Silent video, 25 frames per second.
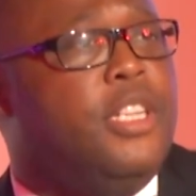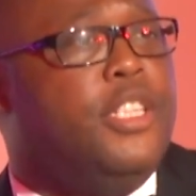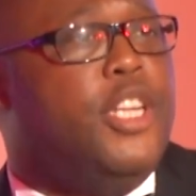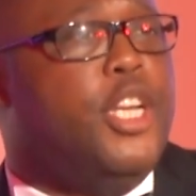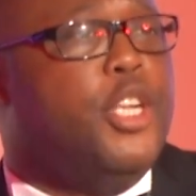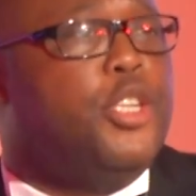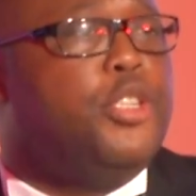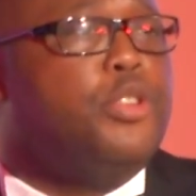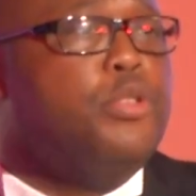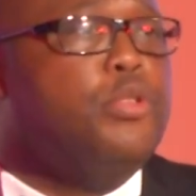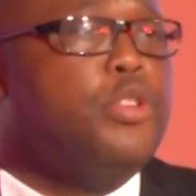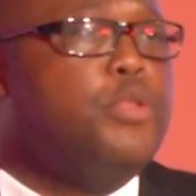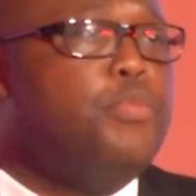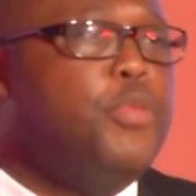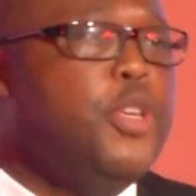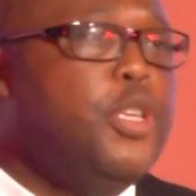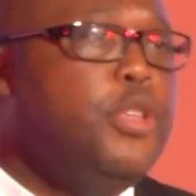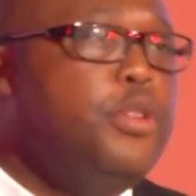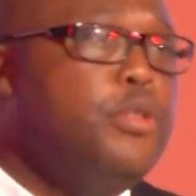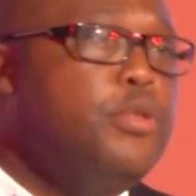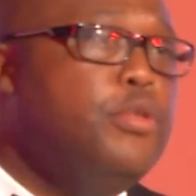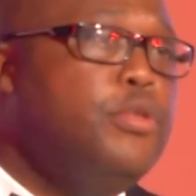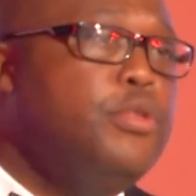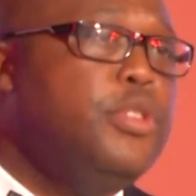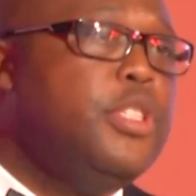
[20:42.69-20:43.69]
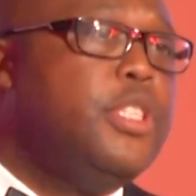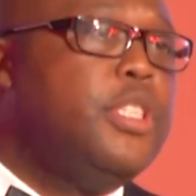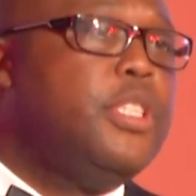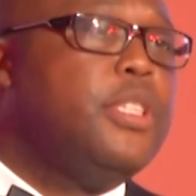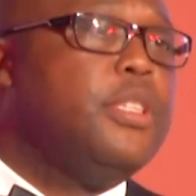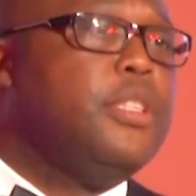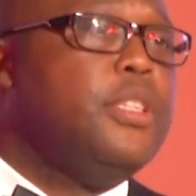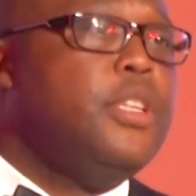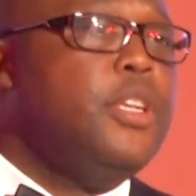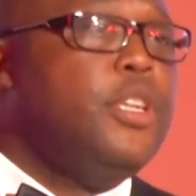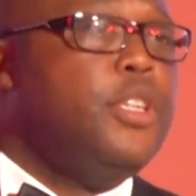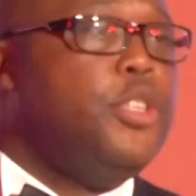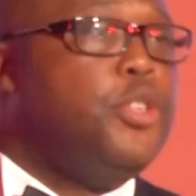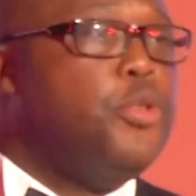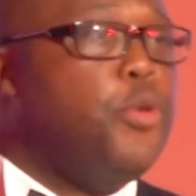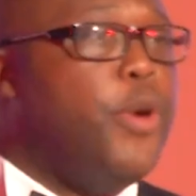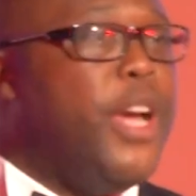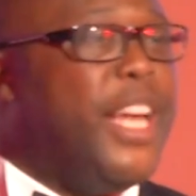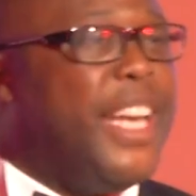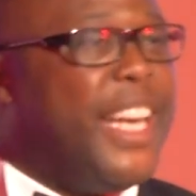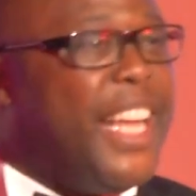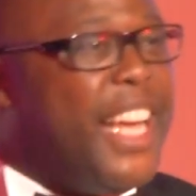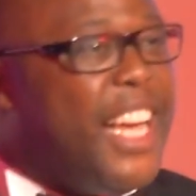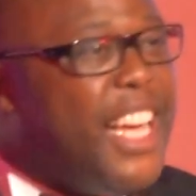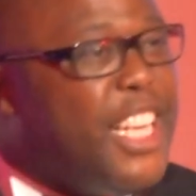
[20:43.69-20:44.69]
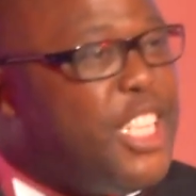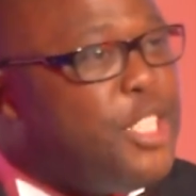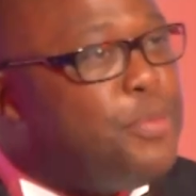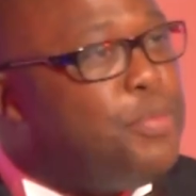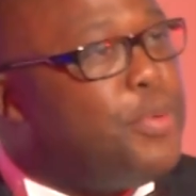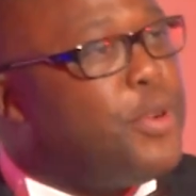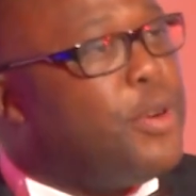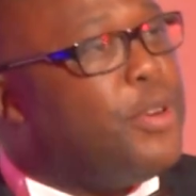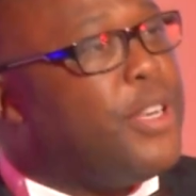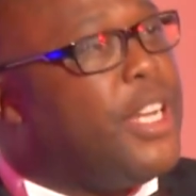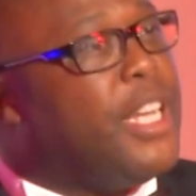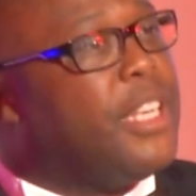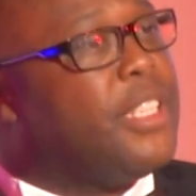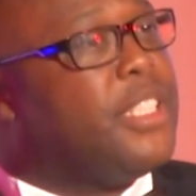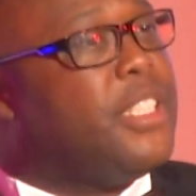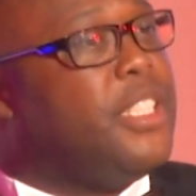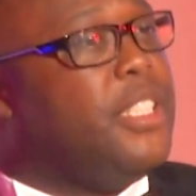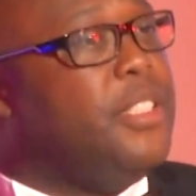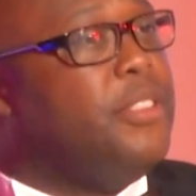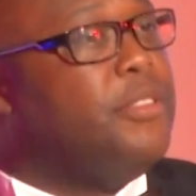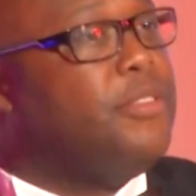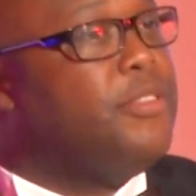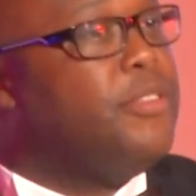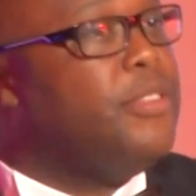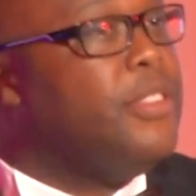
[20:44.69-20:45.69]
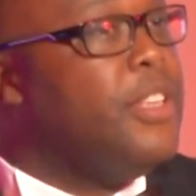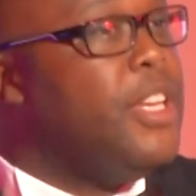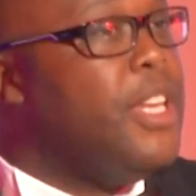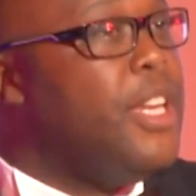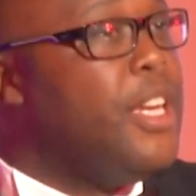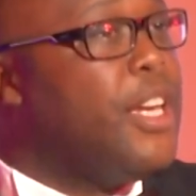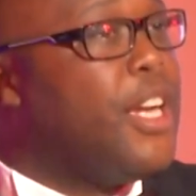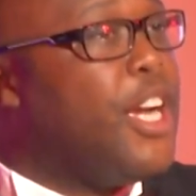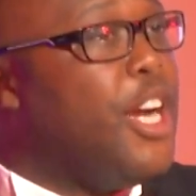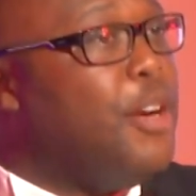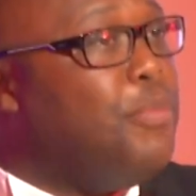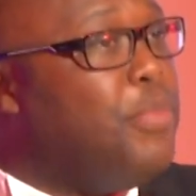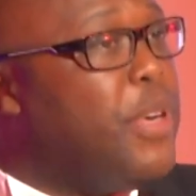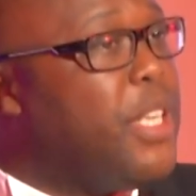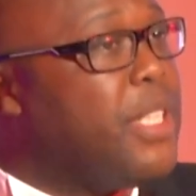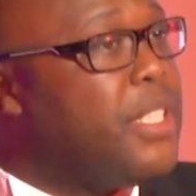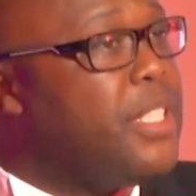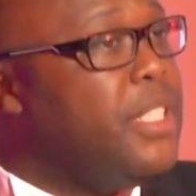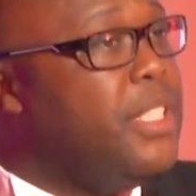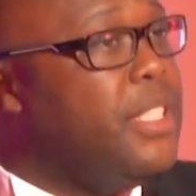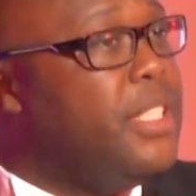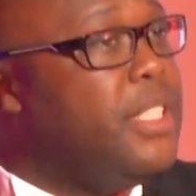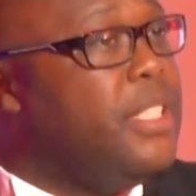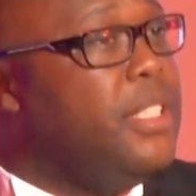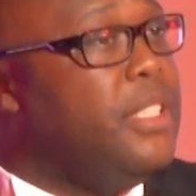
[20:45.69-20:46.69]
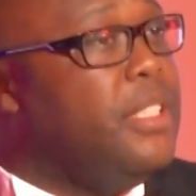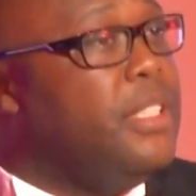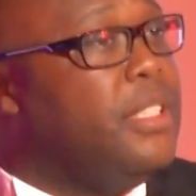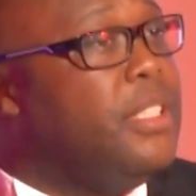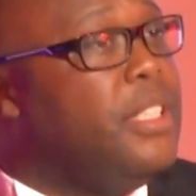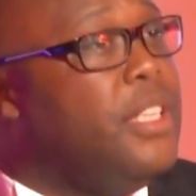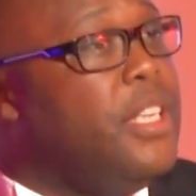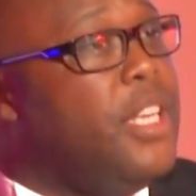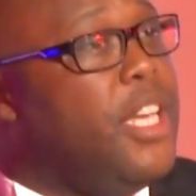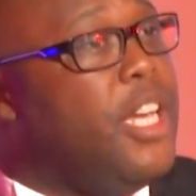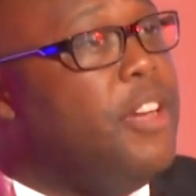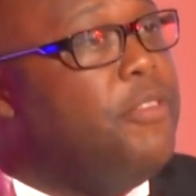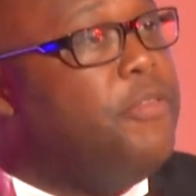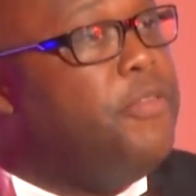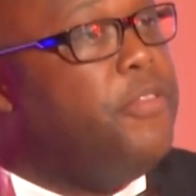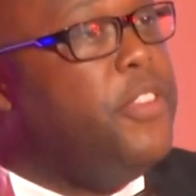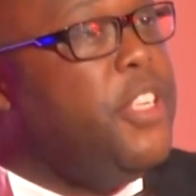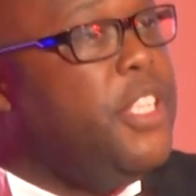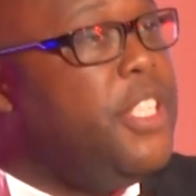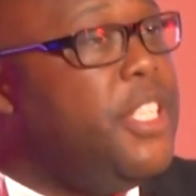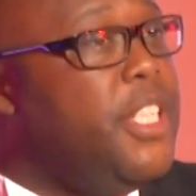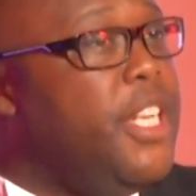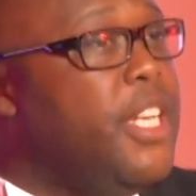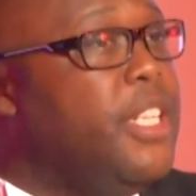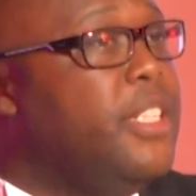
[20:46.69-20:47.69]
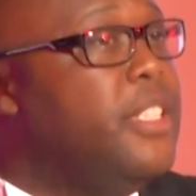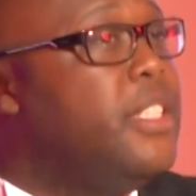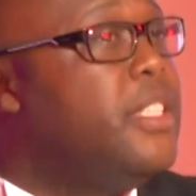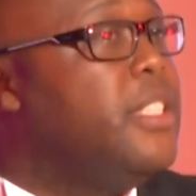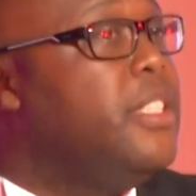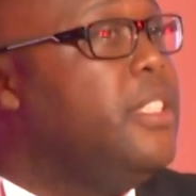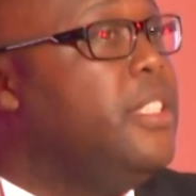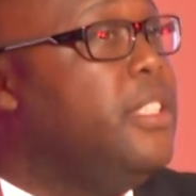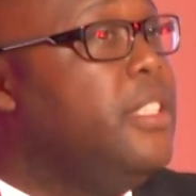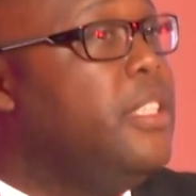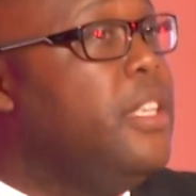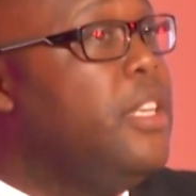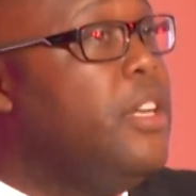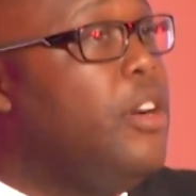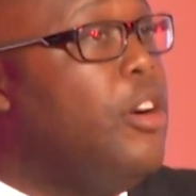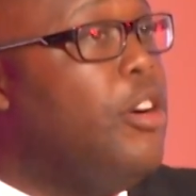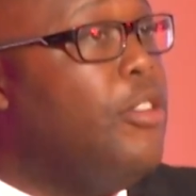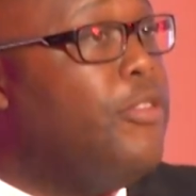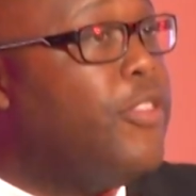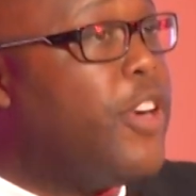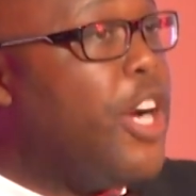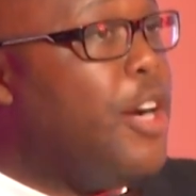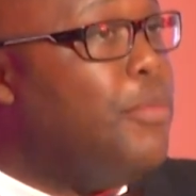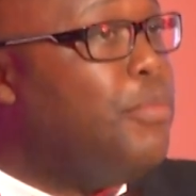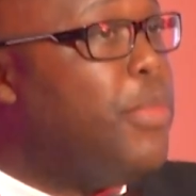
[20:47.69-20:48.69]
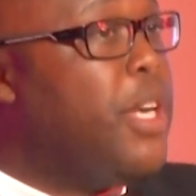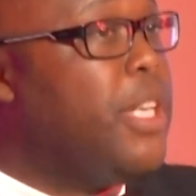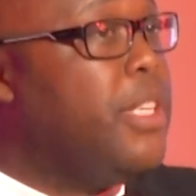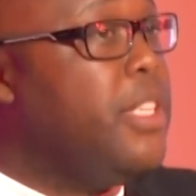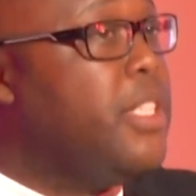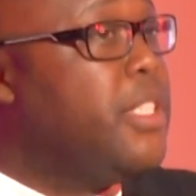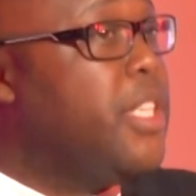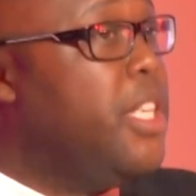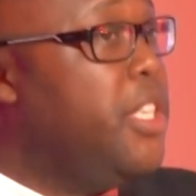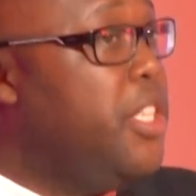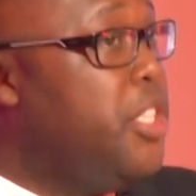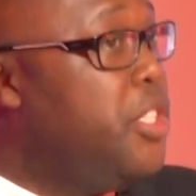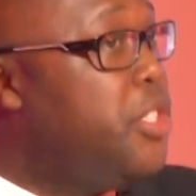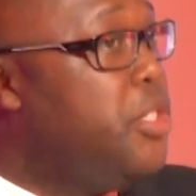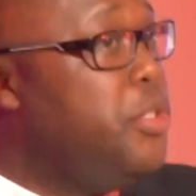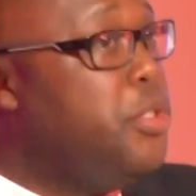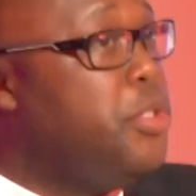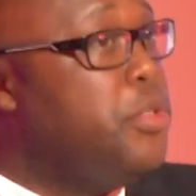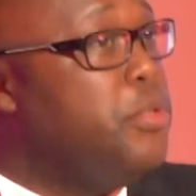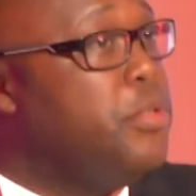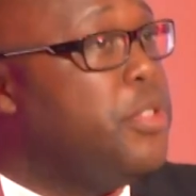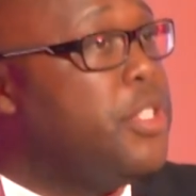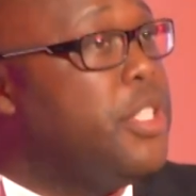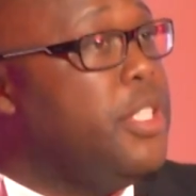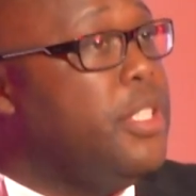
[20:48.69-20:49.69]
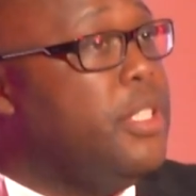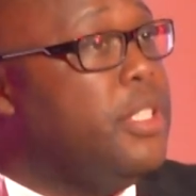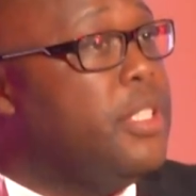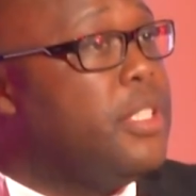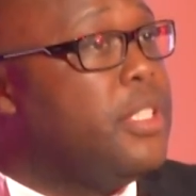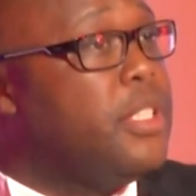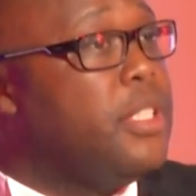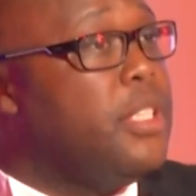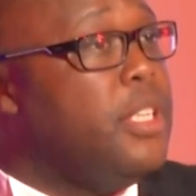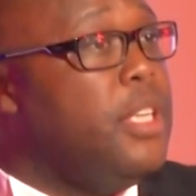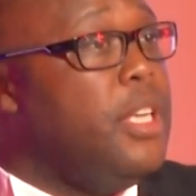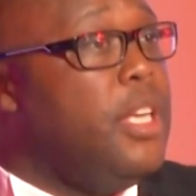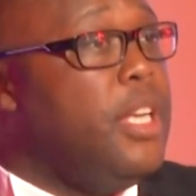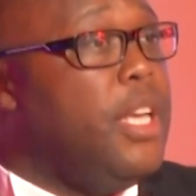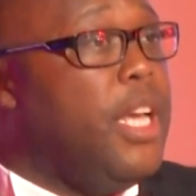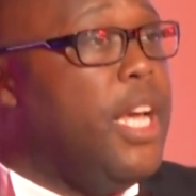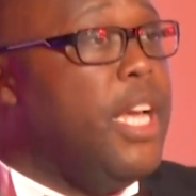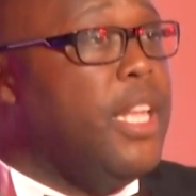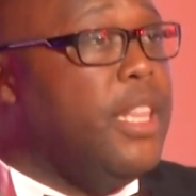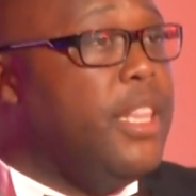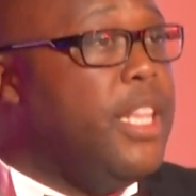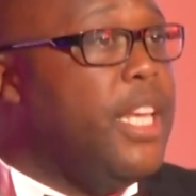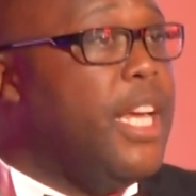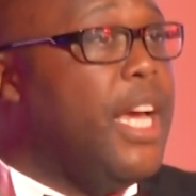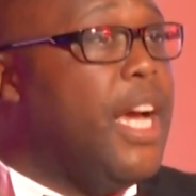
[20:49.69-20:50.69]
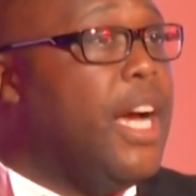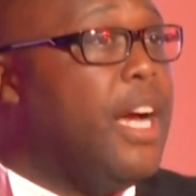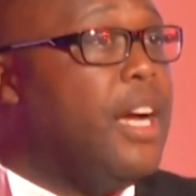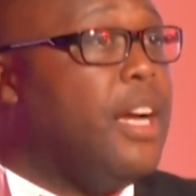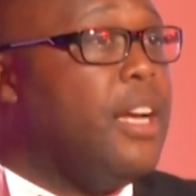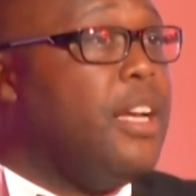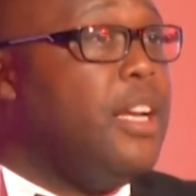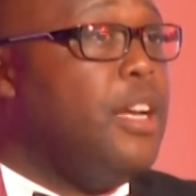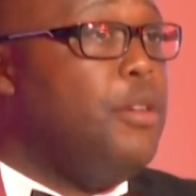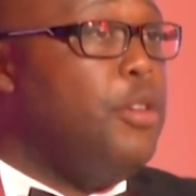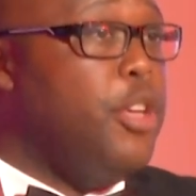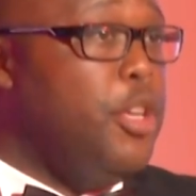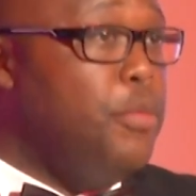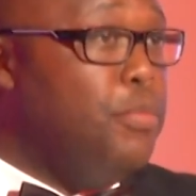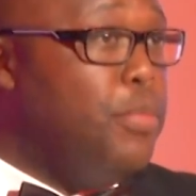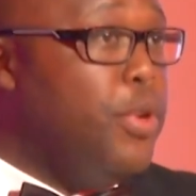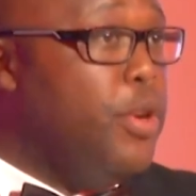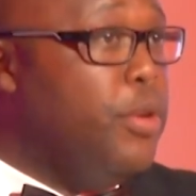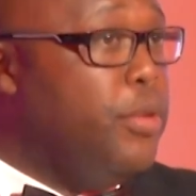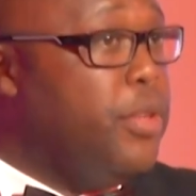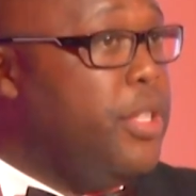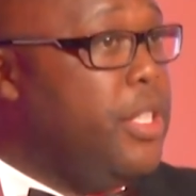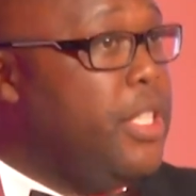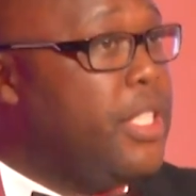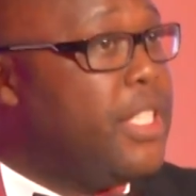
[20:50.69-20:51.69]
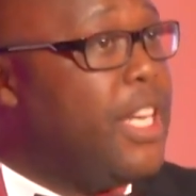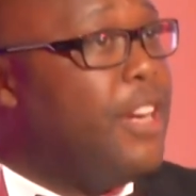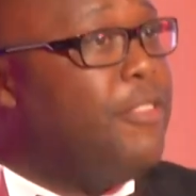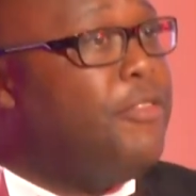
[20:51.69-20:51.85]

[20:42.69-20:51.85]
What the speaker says: they should be used to enhance productive capacity, efficiency of companies and institutions and their employees.